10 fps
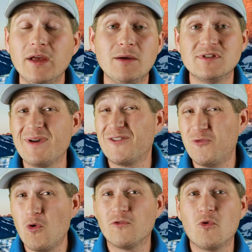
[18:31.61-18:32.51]
It was about a
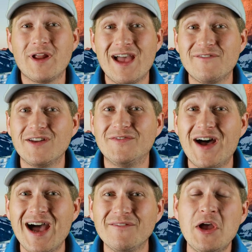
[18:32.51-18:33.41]
4, 4.5 out of
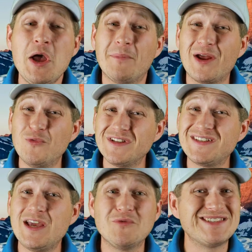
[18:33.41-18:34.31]
5, but I will
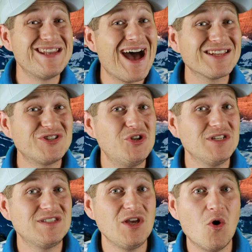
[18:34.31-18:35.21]
say it was not as good
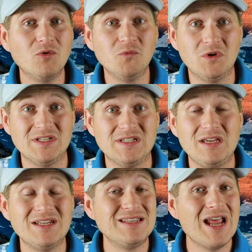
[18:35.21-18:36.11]
as the old ones.
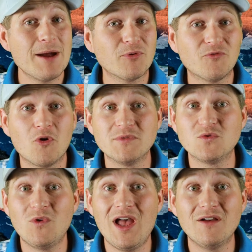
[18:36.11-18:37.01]
It did not perform
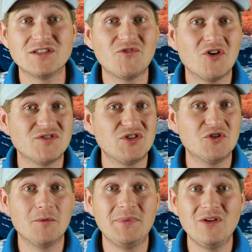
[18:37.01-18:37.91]
as well as far as the
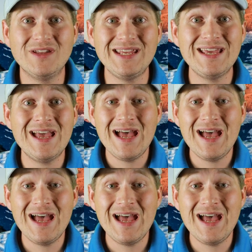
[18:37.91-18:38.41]
durability.